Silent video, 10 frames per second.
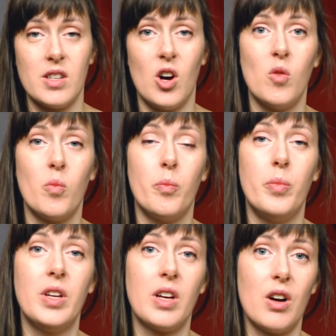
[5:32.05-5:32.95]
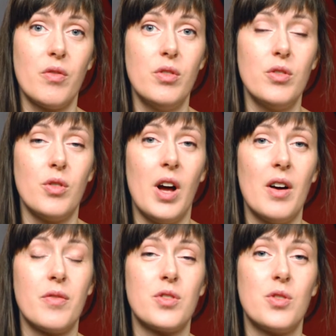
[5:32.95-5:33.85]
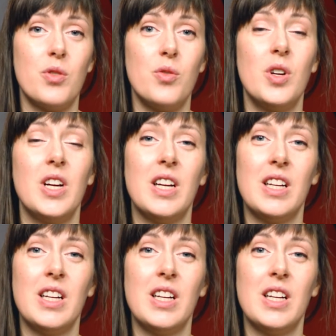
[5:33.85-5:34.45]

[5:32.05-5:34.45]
Now, be careful, you have to